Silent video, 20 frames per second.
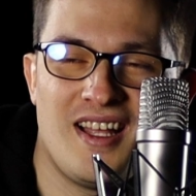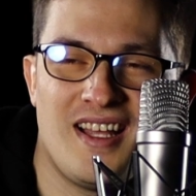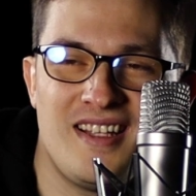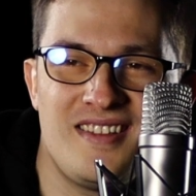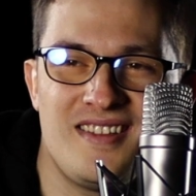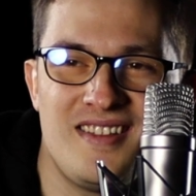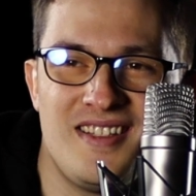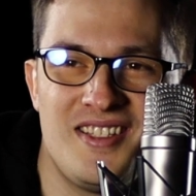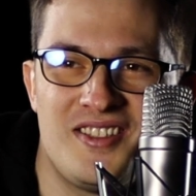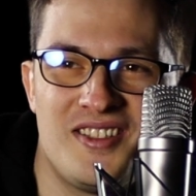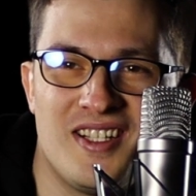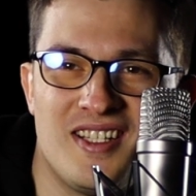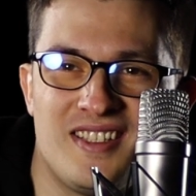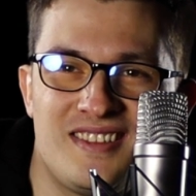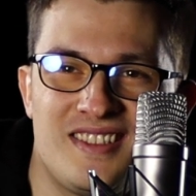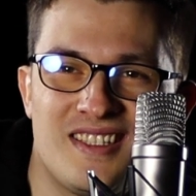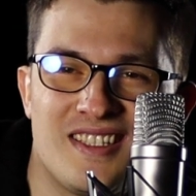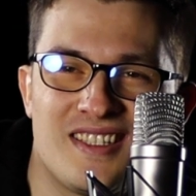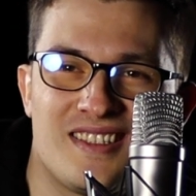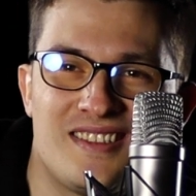that's an
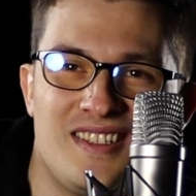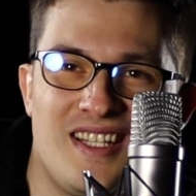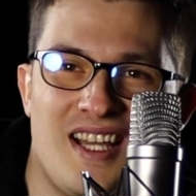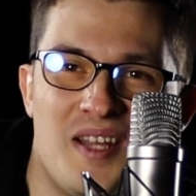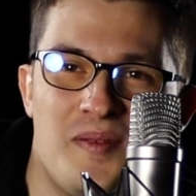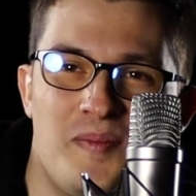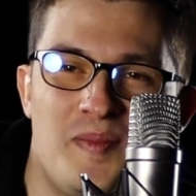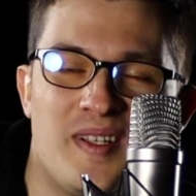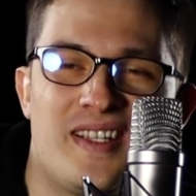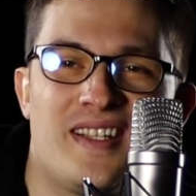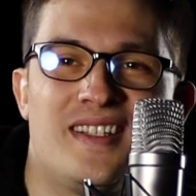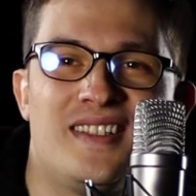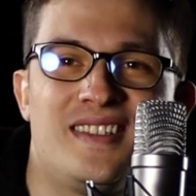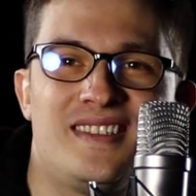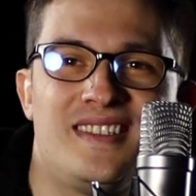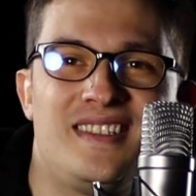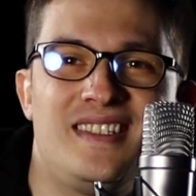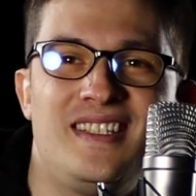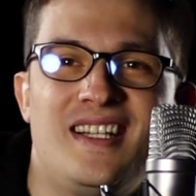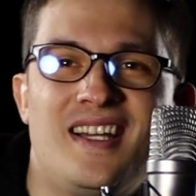interesting side because
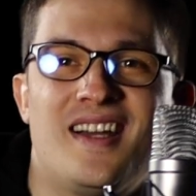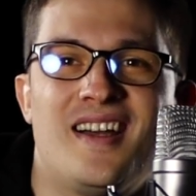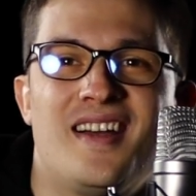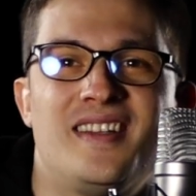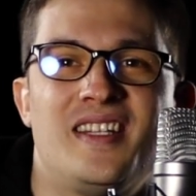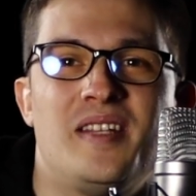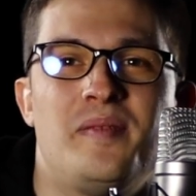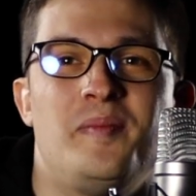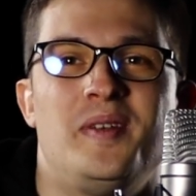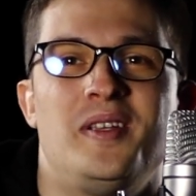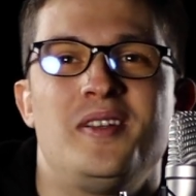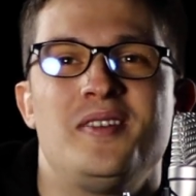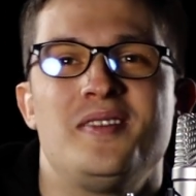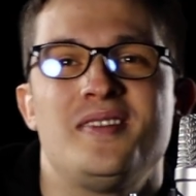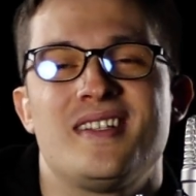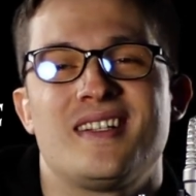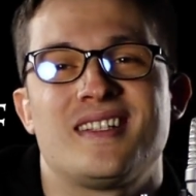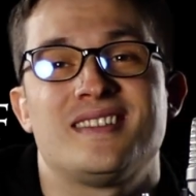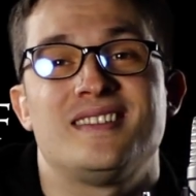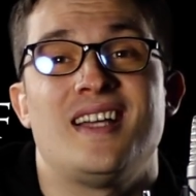the
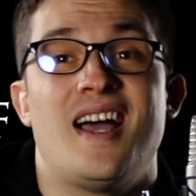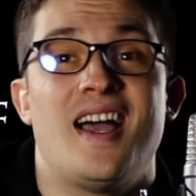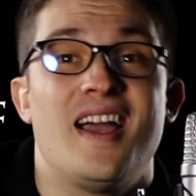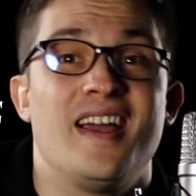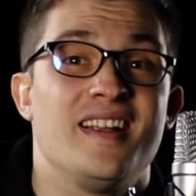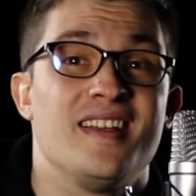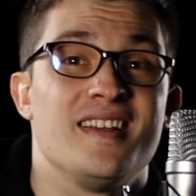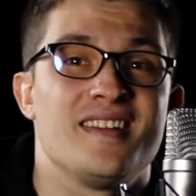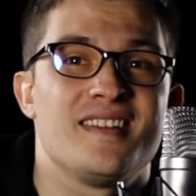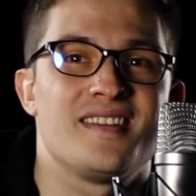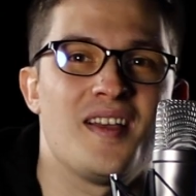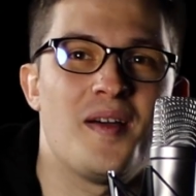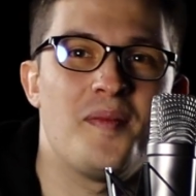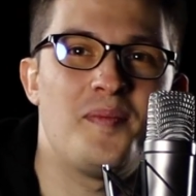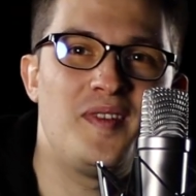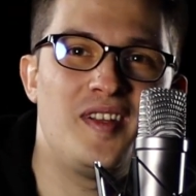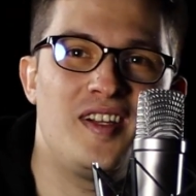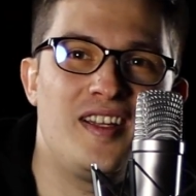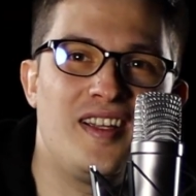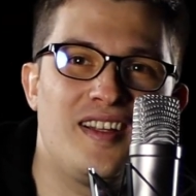music side is
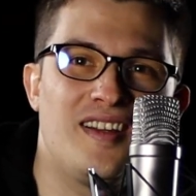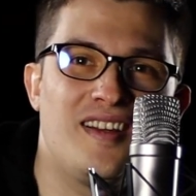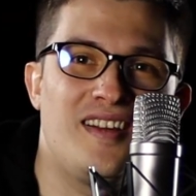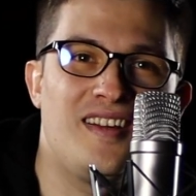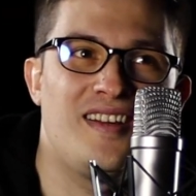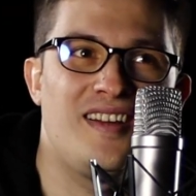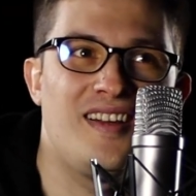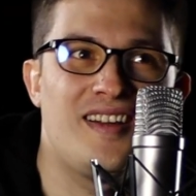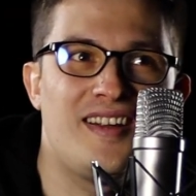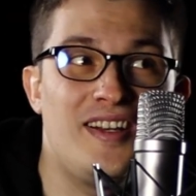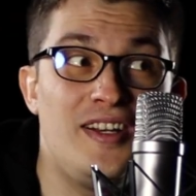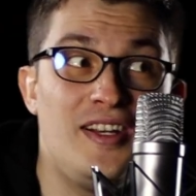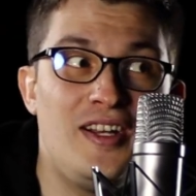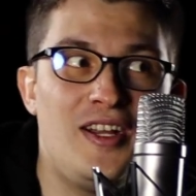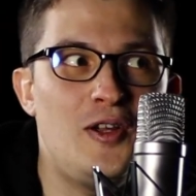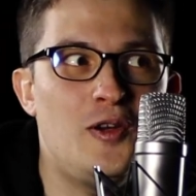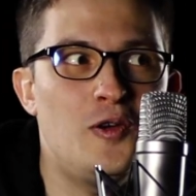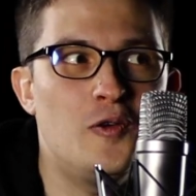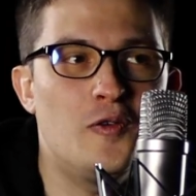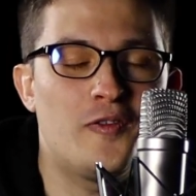something
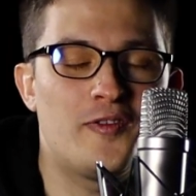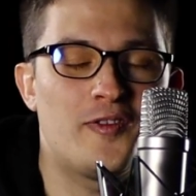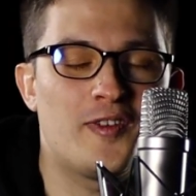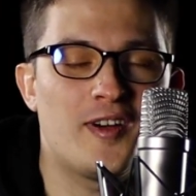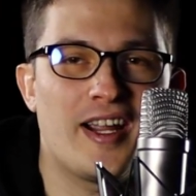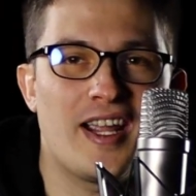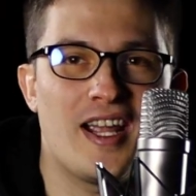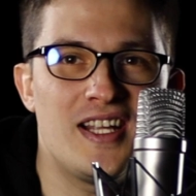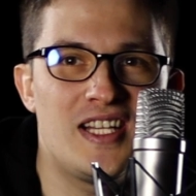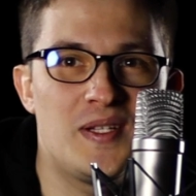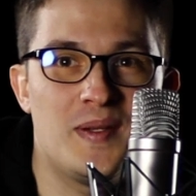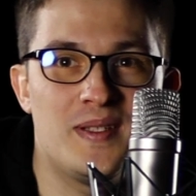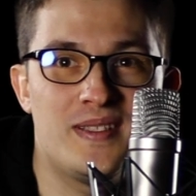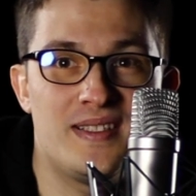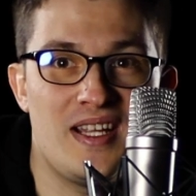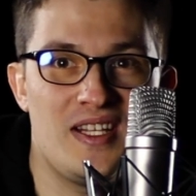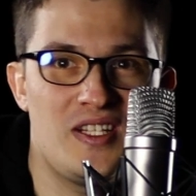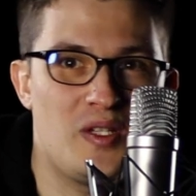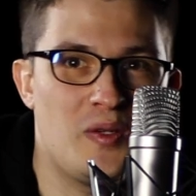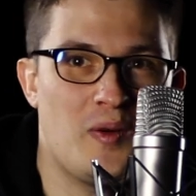new for, I guess you would
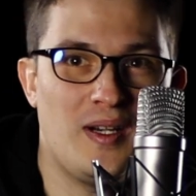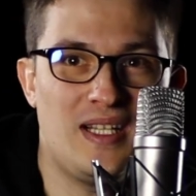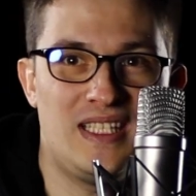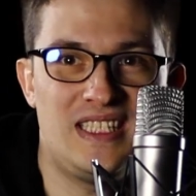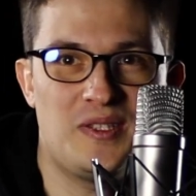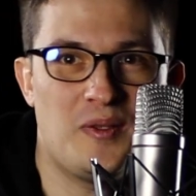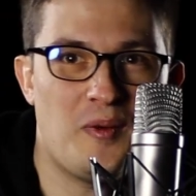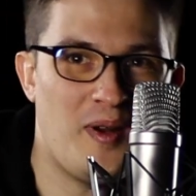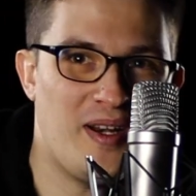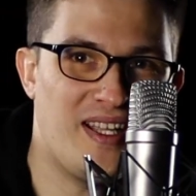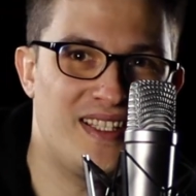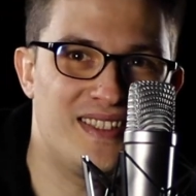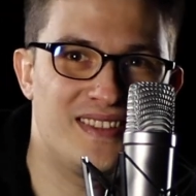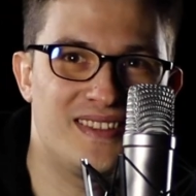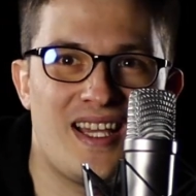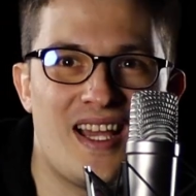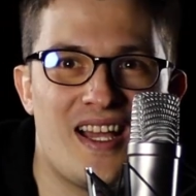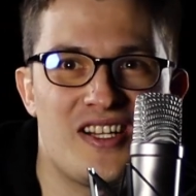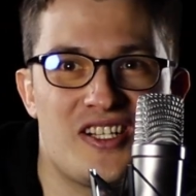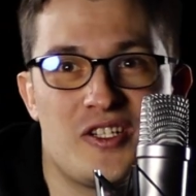say,
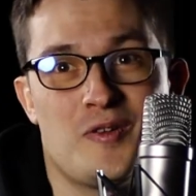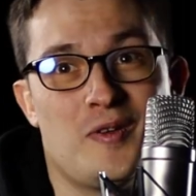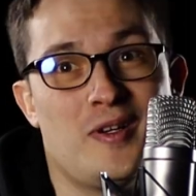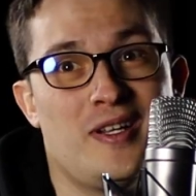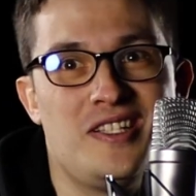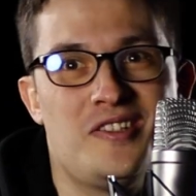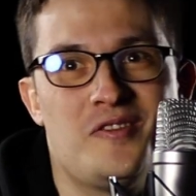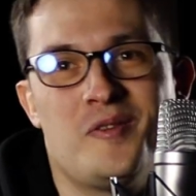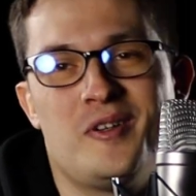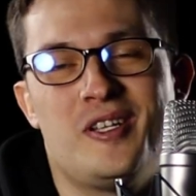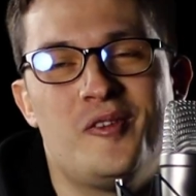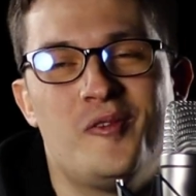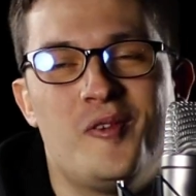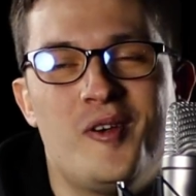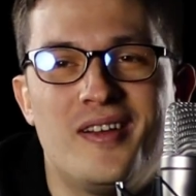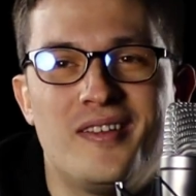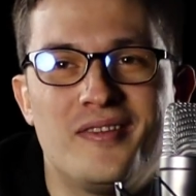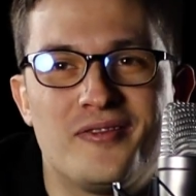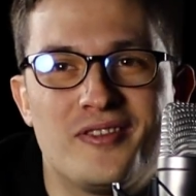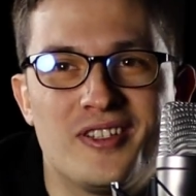
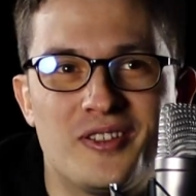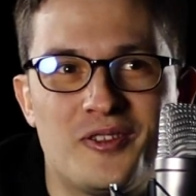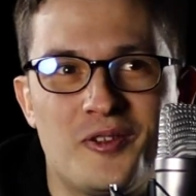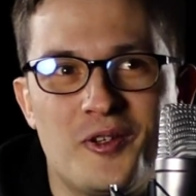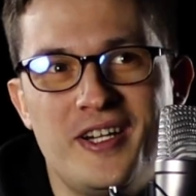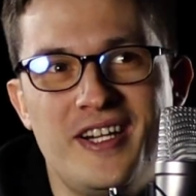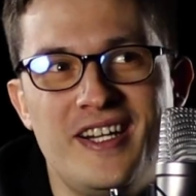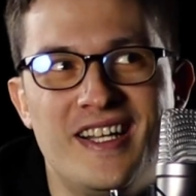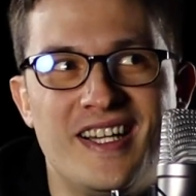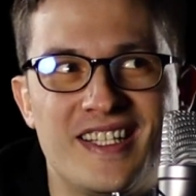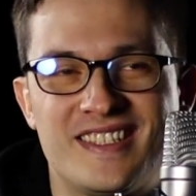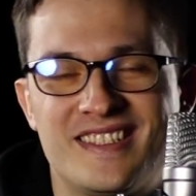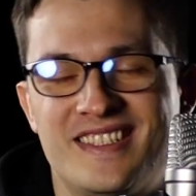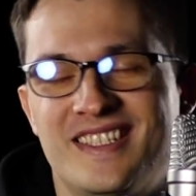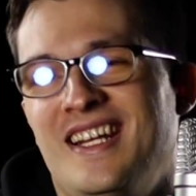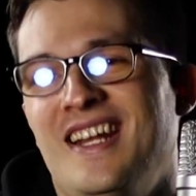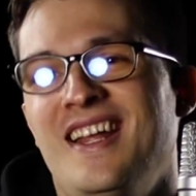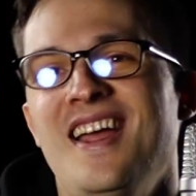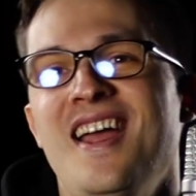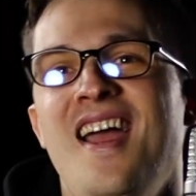2020/2021 for Corey
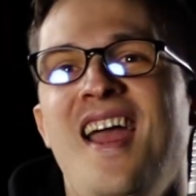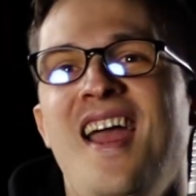Dixon.